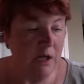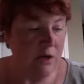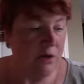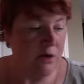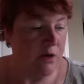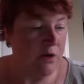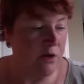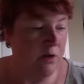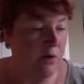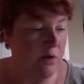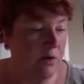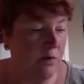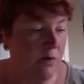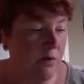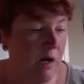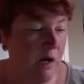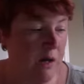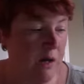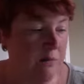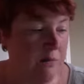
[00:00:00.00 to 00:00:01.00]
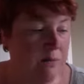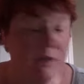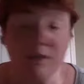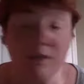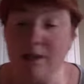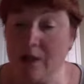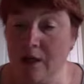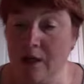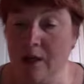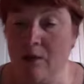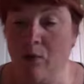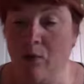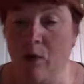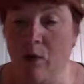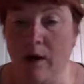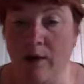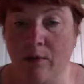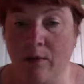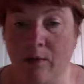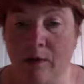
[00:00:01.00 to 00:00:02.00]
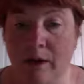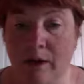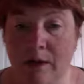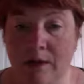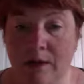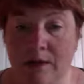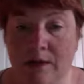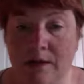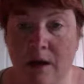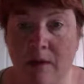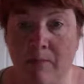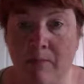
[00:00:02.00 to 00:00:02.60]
to see what was